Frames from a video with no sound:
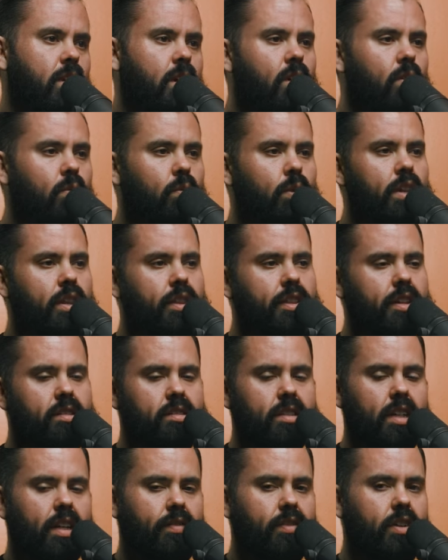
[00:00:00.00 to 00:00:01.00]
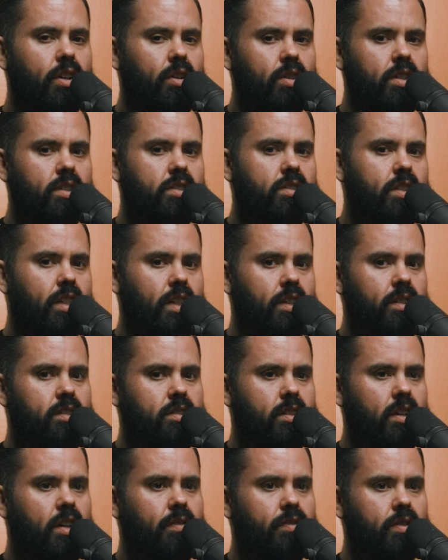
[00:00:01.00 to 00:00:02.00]
One of the things that I've noticed in
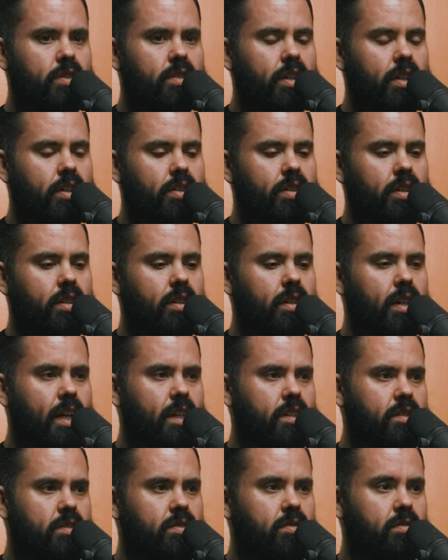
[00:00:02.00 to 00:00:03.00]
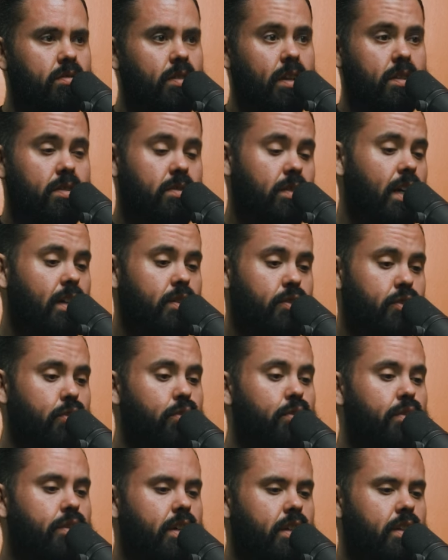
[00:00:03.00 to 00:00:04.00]
this conversation, as as I
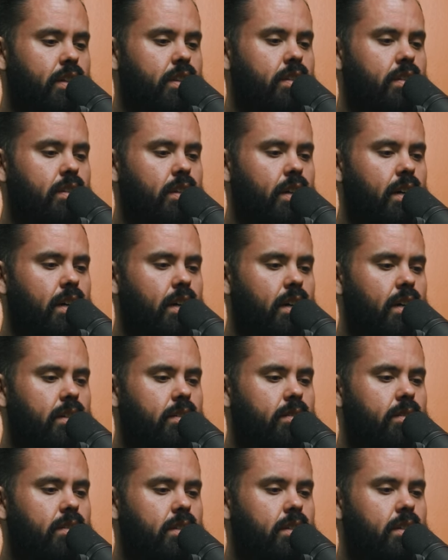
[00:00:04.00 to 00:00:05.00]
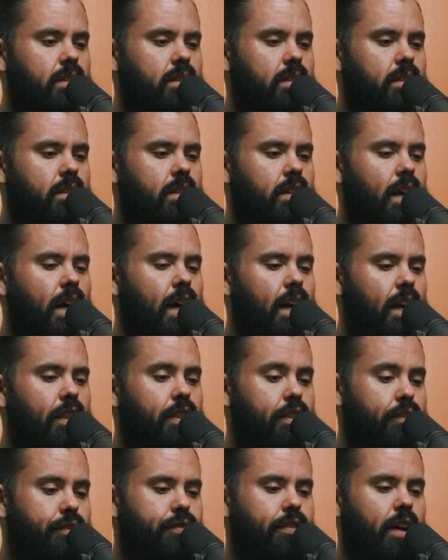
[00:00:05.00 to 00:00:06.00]
do think, uh, I
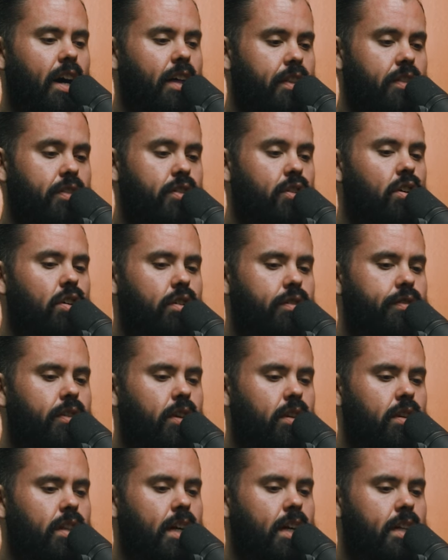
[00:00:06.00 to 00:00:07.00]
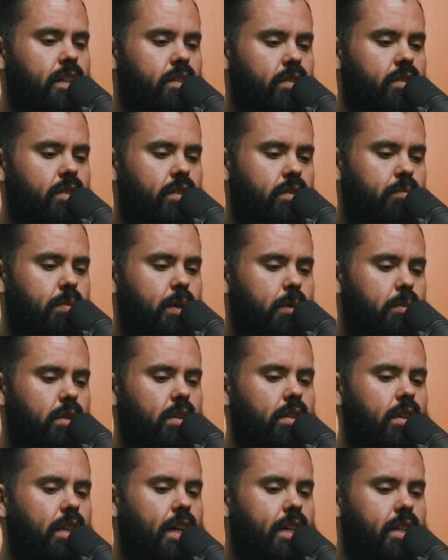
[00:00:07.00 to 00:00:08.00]
the, I think there are fault lines, and people
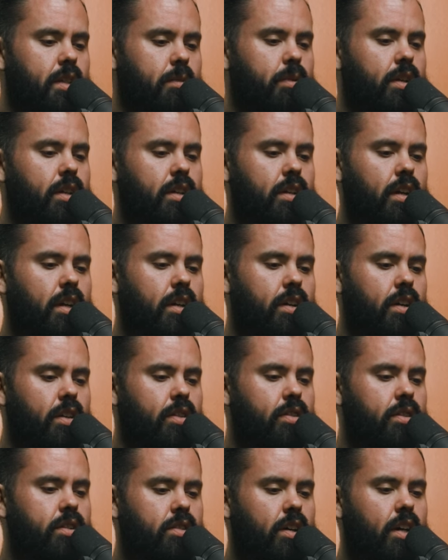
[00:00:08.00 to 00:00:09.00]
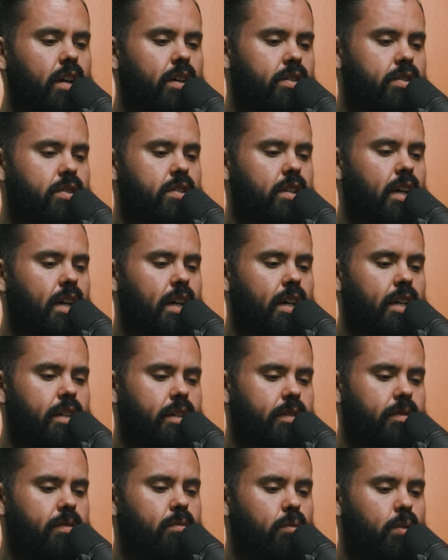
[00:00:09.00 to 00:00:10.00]
are lined up on on other other yeah. side,
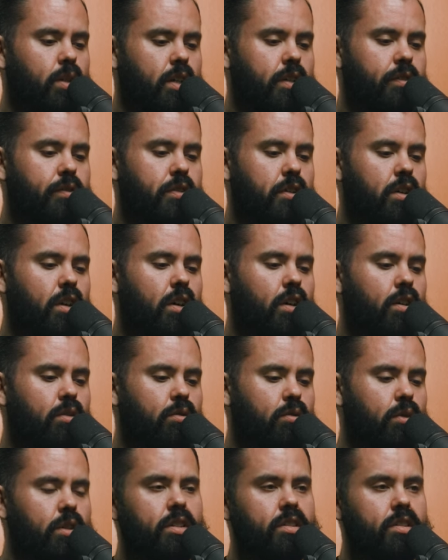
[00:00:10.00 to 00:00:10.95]
and we're gonna feel all really